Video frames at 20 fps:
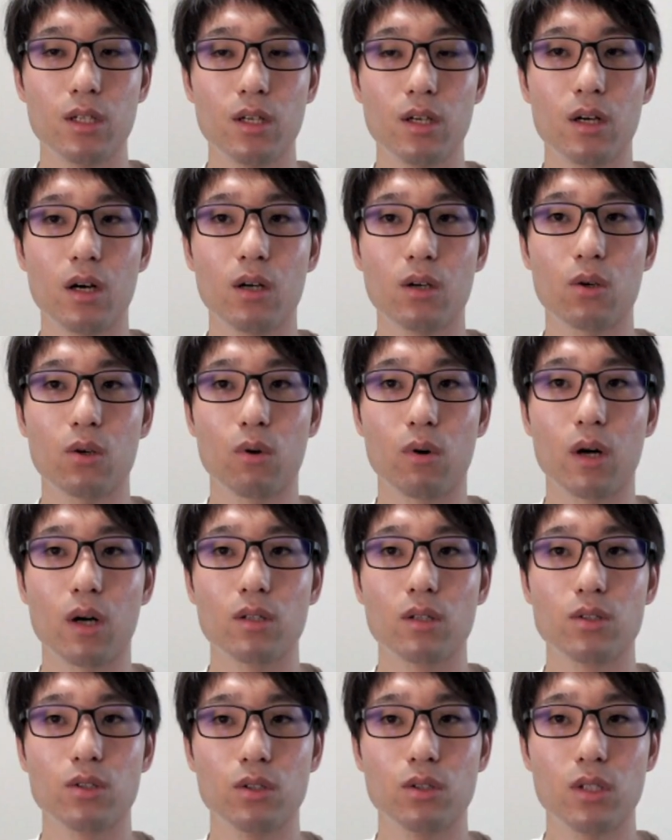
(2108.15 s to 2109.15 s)
environment
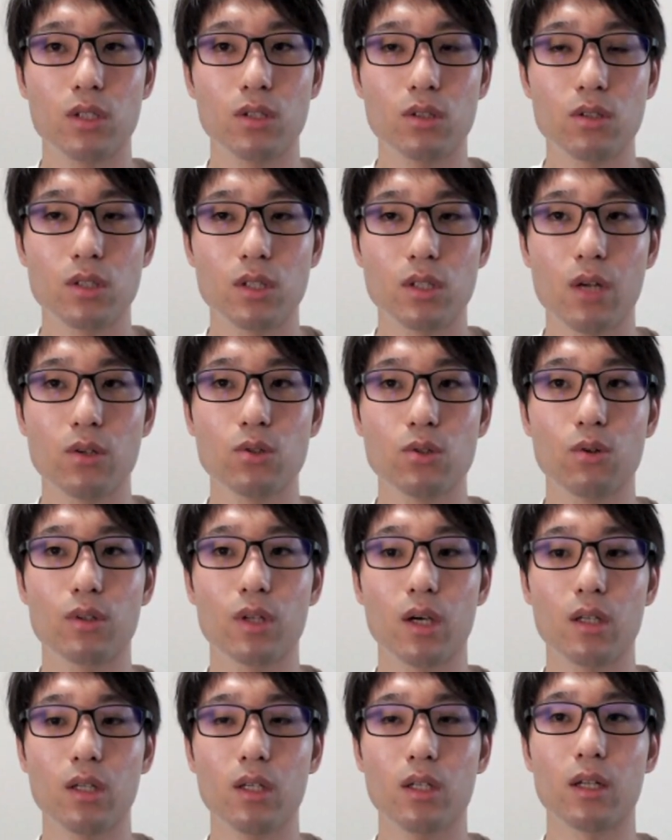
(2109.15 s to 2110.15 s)
including pull
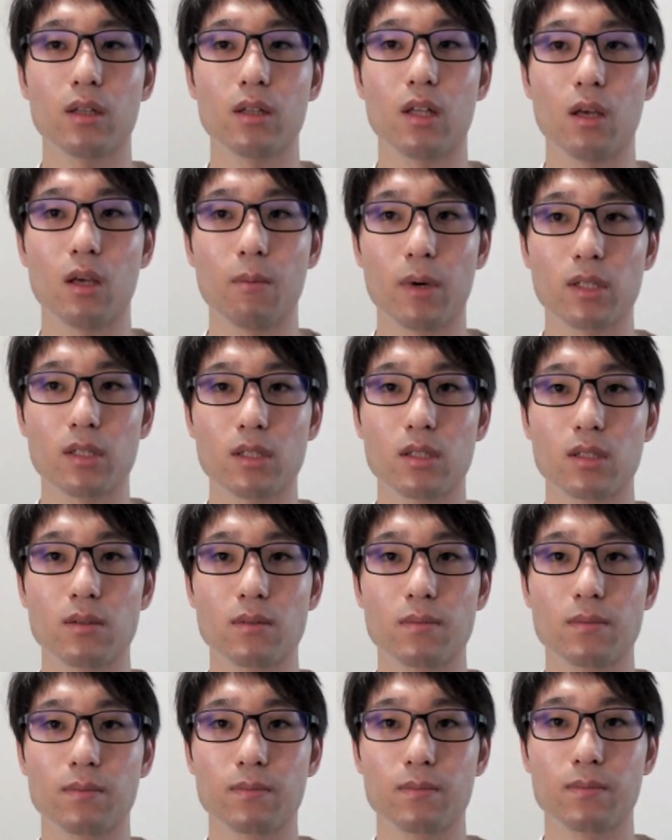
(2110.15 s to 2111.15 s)
request
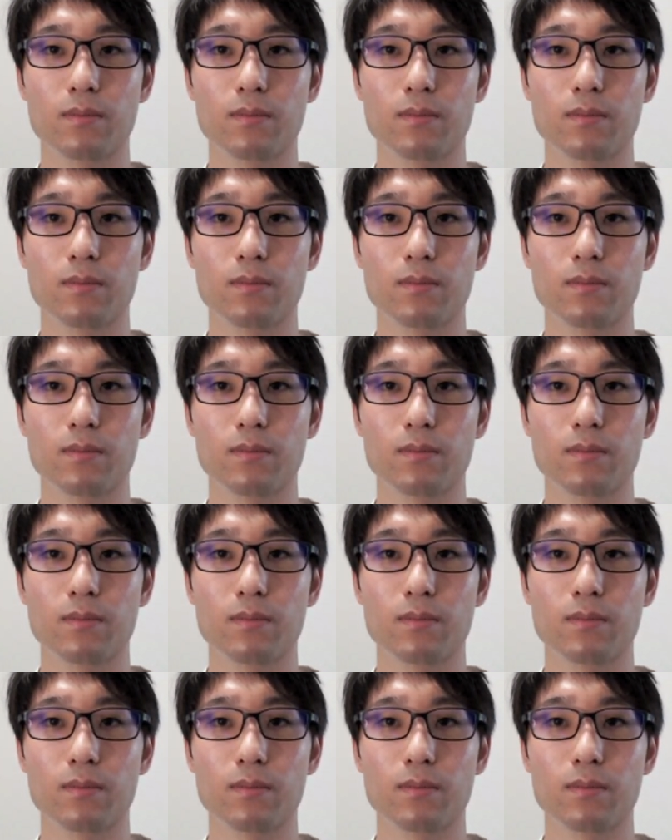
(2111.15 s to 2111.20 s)
check.